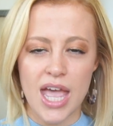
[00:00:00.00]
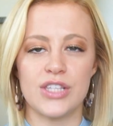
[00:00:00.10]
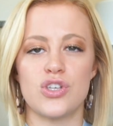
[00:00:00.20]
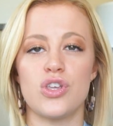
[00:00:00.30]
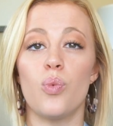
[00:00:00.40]

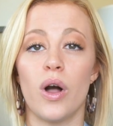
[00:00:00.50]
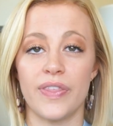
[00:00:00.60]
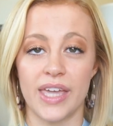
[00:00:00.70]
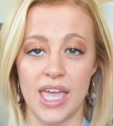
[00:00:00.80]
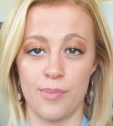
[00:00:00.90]
And so you
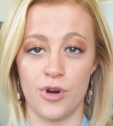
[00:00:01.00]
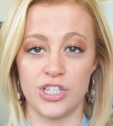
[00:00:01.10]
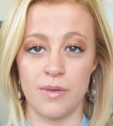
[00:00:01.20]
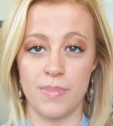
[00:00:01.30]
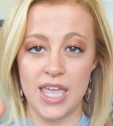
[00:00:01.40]
want the camera
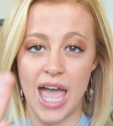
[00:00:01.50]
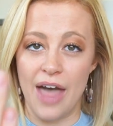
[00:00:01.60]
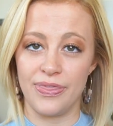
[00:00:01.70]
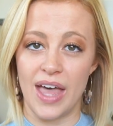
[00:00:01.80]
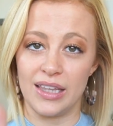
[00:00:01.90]
to be
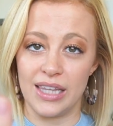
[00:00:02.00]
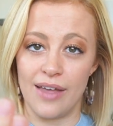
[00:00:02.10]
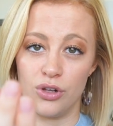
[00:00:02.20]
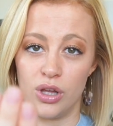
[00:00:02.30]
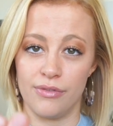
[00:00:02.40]
at that
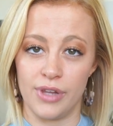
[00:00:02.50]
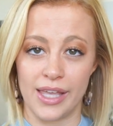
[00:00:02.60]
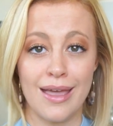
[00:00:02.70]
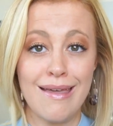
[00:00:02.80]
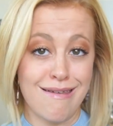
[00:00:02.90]
level of like